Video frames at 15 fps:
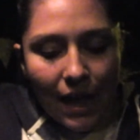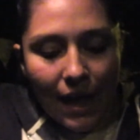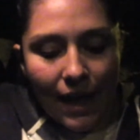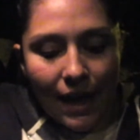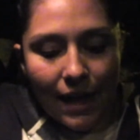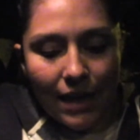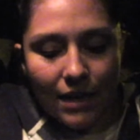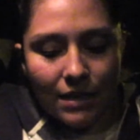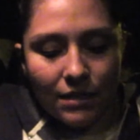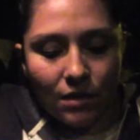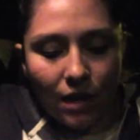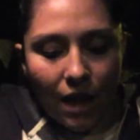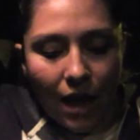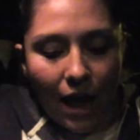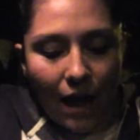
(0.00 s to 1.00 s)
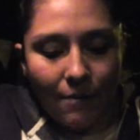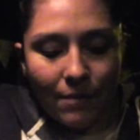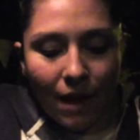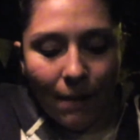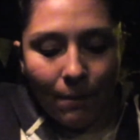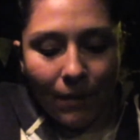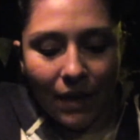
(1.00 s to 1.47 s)
And I'm
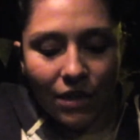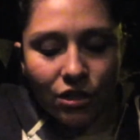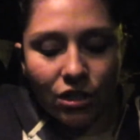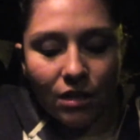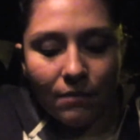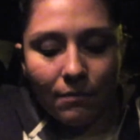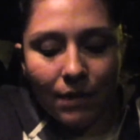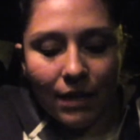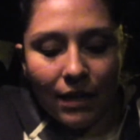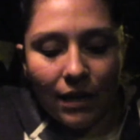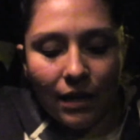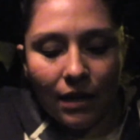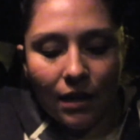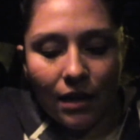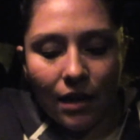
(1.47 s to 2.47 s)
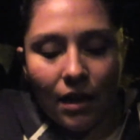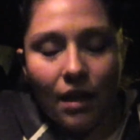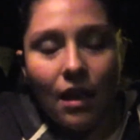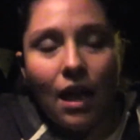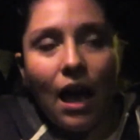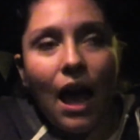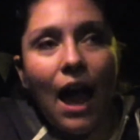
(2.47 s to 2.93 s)
not patient, meaning
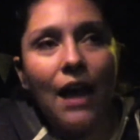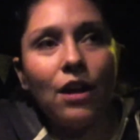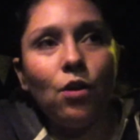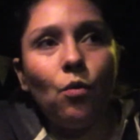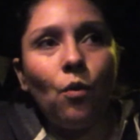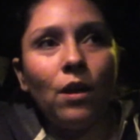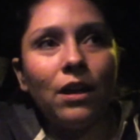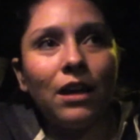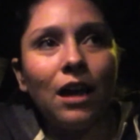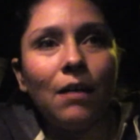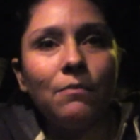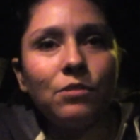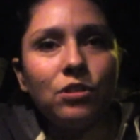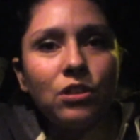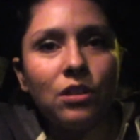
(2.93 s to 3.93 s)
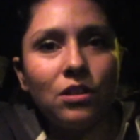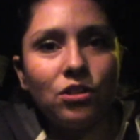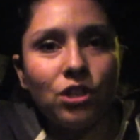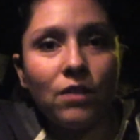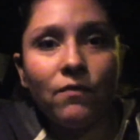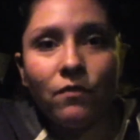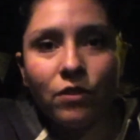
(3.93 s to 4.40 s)
I don't want to come to the
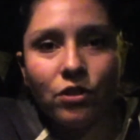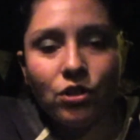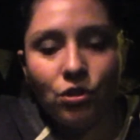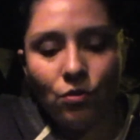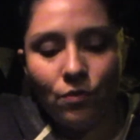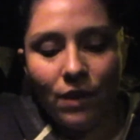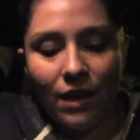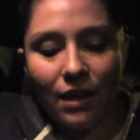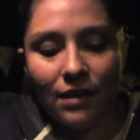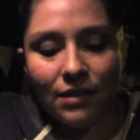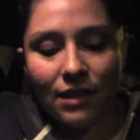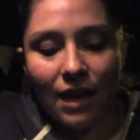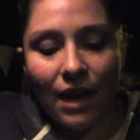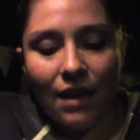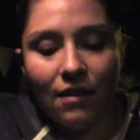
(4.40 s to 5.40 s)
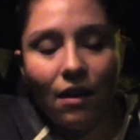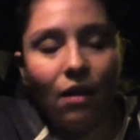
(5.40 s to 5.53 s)
gym for 2 weeks and